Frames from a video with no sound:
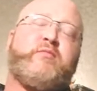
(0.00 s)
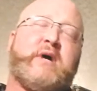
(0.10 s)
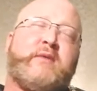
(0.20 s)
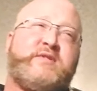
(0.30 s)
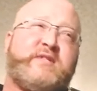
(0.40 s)

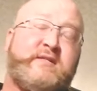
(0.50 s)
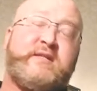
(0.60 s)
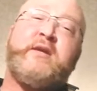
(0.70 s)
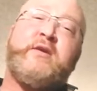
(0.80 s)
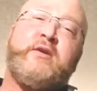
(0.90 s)
I would say,
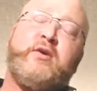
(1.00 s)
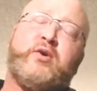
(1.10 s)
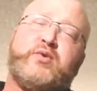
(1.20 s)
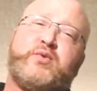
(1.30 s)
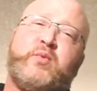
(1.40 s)
10
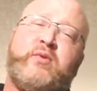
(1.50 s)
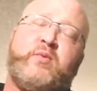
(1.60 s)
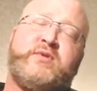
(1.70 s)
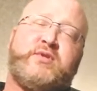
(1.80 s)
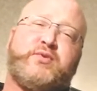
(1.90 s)
years, one of the
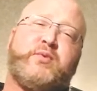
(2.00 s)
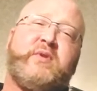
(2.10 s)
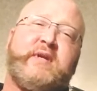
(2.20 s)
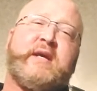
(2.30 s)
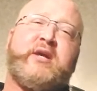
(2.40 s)
ones that's
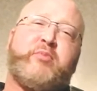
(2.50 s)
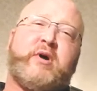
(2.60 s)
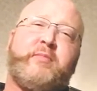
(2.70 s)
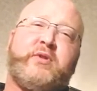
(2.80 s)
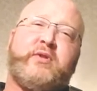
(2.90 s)
really gained
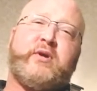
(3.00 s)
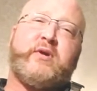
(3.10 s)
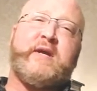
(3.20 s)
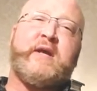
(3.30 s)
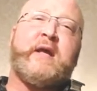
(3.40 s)

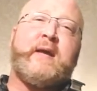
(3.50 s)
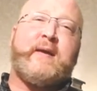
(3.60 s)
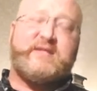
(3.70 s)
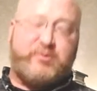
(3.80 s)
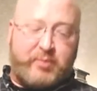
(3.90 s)
popularity
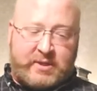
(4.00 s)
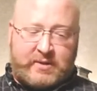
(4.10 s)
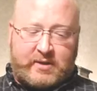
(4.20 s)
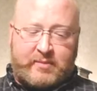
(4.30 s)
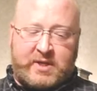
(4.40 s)
has
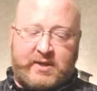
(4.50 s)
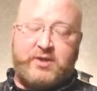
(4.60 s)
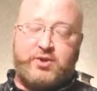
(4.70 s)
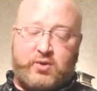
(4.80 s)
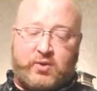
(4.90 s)
been a
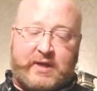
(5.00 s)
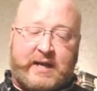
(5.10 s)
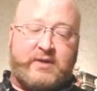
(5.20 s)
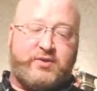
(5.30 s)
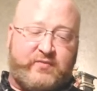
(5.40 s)
medication called
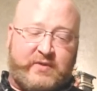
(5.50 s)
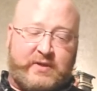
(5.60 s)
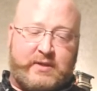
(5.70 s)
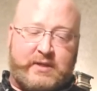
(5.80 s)
Atrovent,